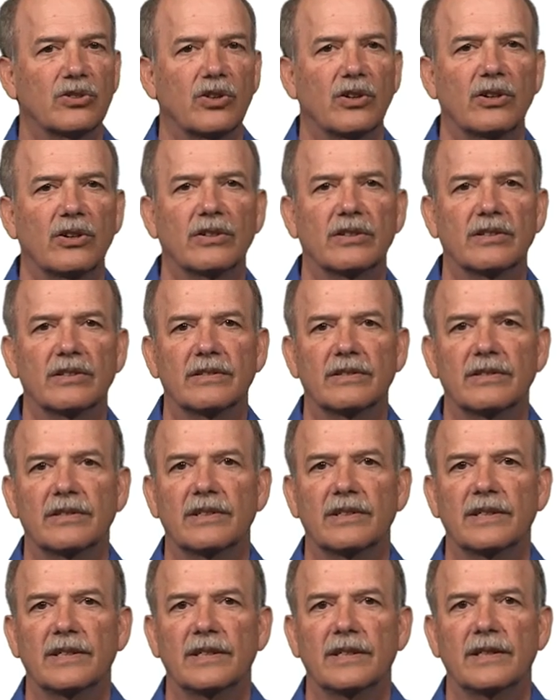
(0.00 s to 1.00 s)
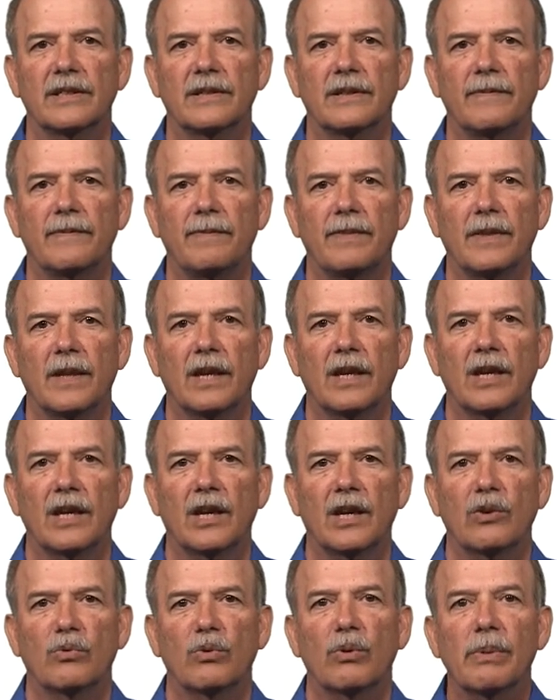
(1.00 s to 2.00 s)
charter.
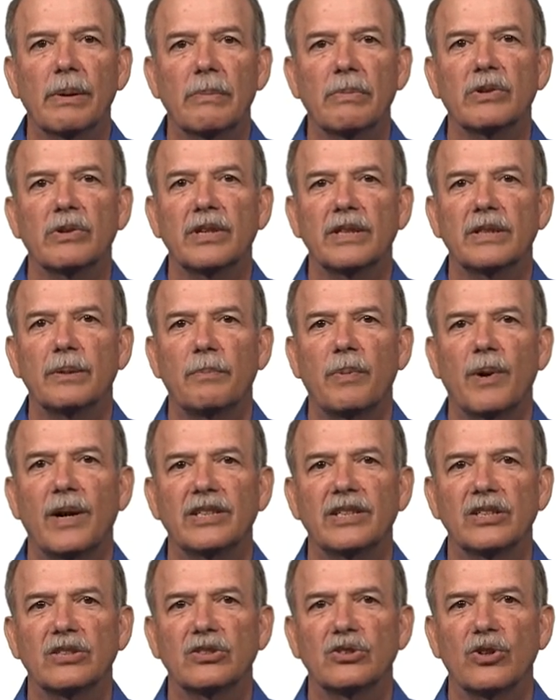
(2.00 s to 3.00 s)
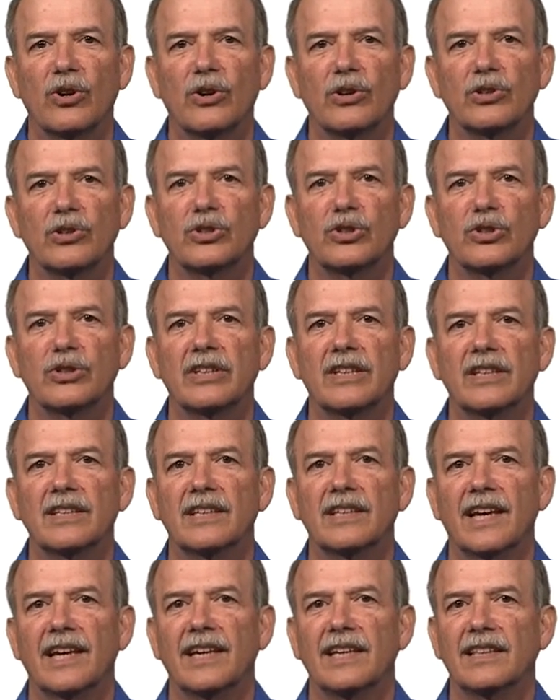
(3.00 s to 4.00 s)
Remember that the project charter should
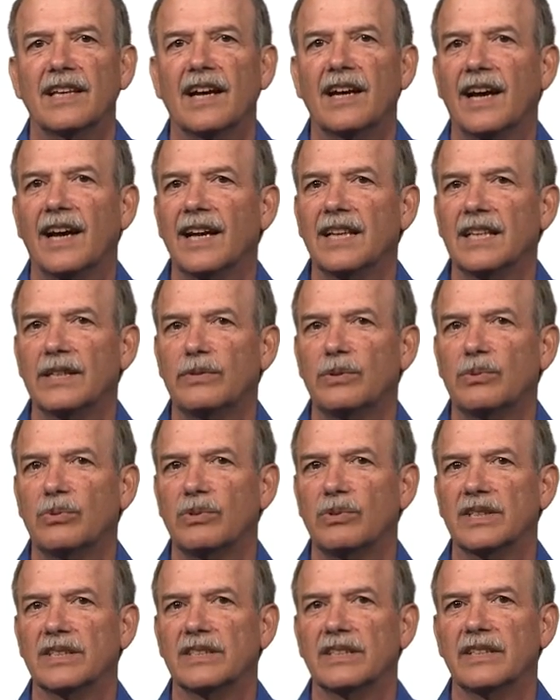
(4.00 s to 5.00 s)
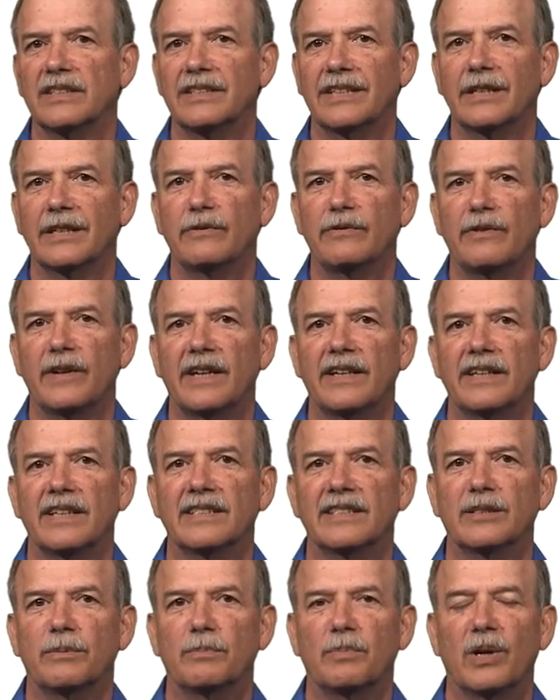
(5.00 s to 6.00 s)
contain the high-level risks identified
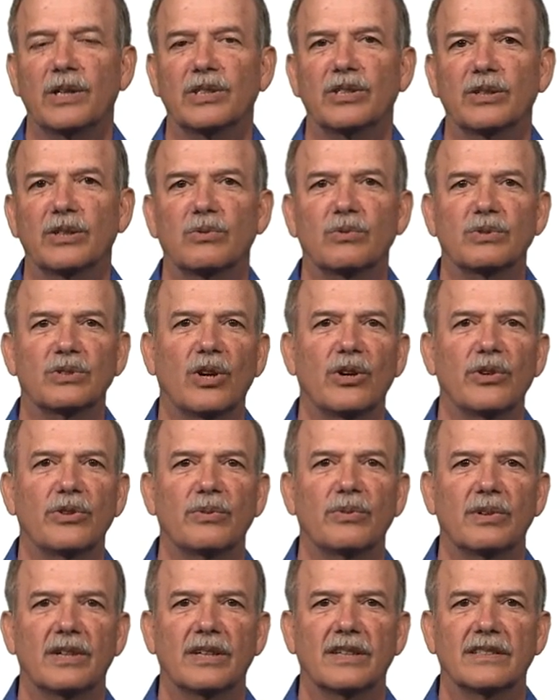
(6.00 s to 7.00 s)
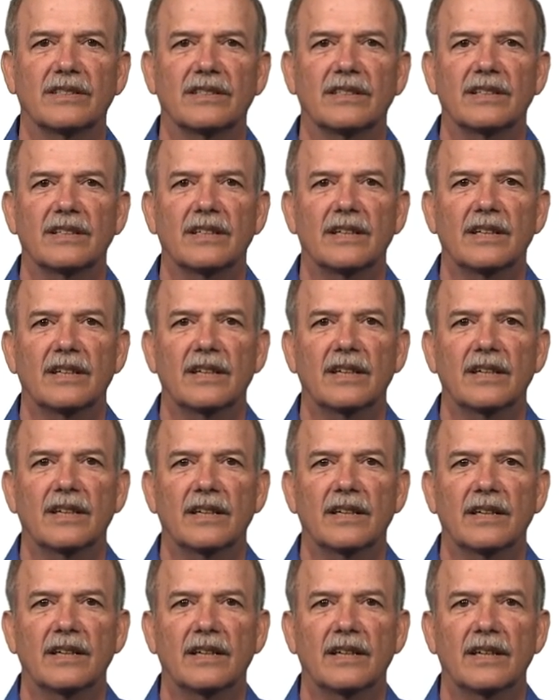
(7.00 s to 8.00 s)
as the project was authorized.
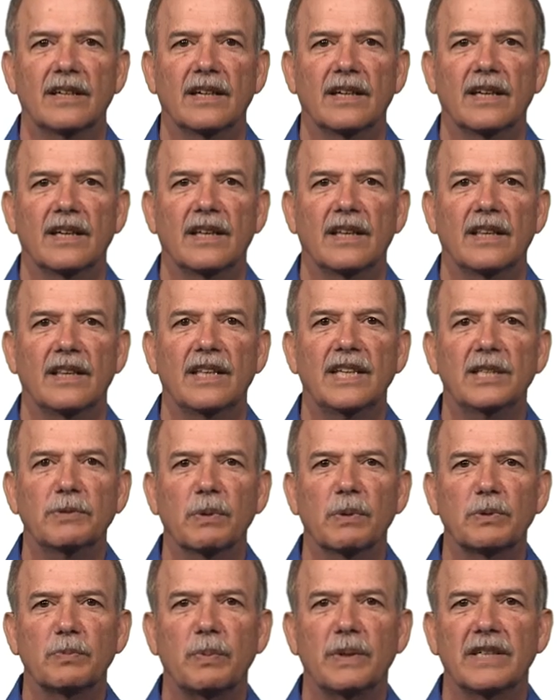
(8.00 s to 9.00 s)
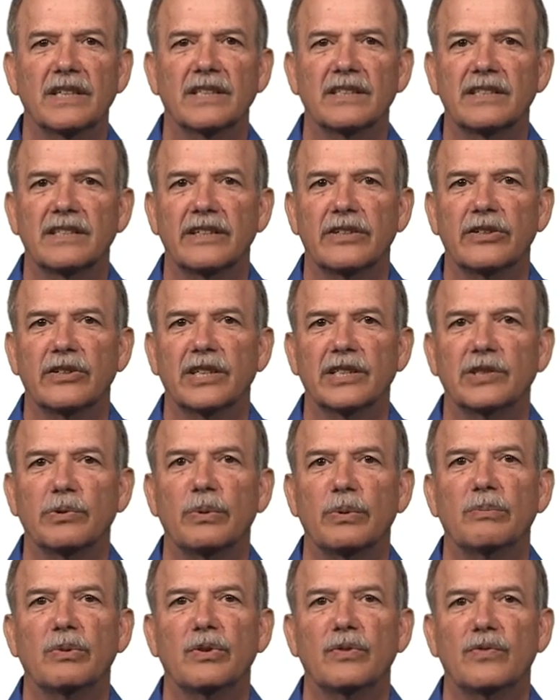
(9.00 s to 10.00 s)
These must be considered as
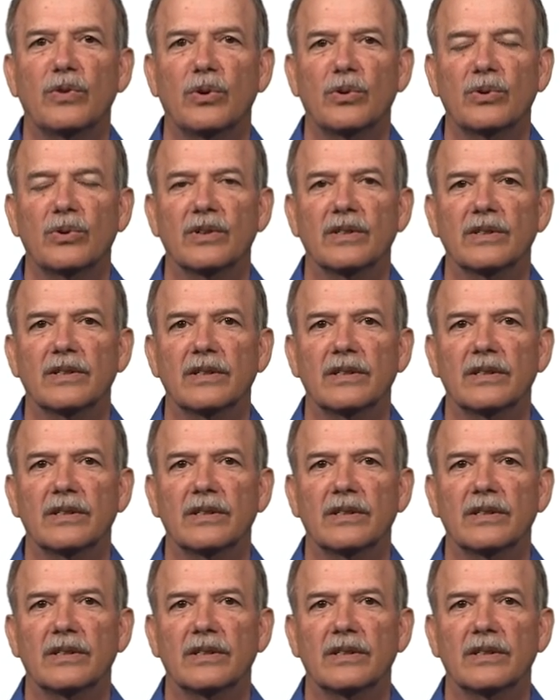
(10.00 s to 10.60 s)
we move forward.